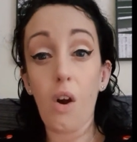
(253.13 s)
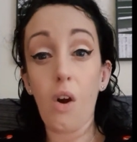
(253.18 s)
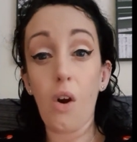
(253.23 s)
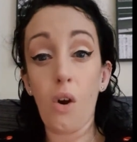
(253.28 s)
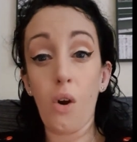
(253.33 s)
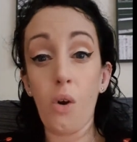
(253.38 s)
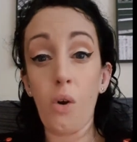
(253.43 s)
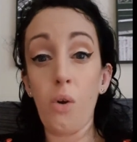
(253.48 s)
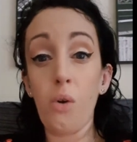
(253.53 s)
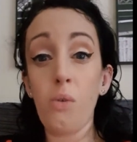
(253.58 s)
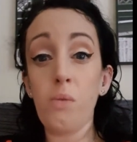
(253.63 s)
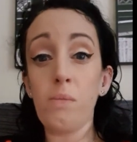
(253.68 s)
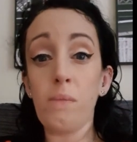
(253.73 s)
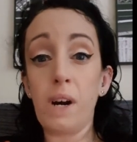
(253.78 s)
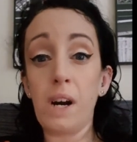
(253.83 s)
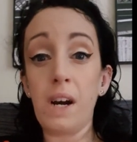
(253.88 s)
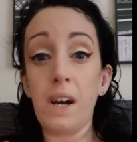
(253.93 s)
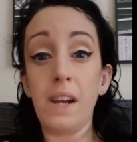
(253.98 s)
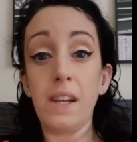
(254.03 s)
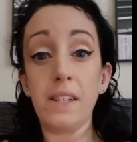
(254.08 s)
oh
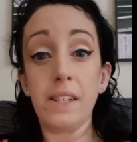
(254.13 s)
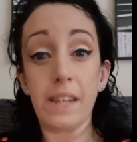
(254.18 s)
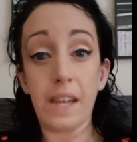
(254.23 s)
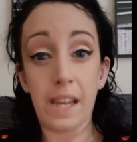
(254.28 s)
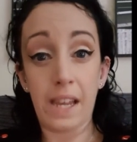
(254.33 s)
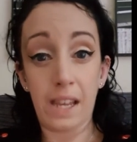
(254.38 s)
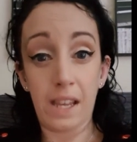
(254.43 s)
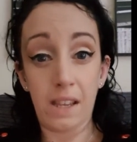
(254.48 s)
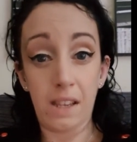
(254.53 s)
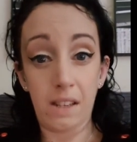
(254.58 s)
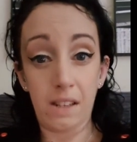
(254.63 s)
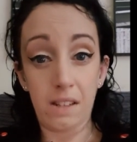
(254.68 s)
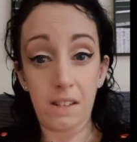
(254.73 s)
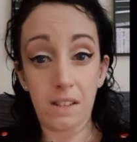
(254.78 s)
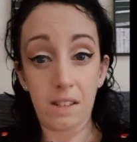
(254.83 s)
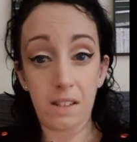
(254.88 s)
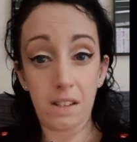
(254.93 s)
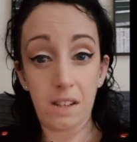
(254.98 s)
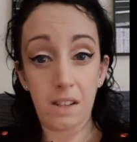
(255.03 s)
my days,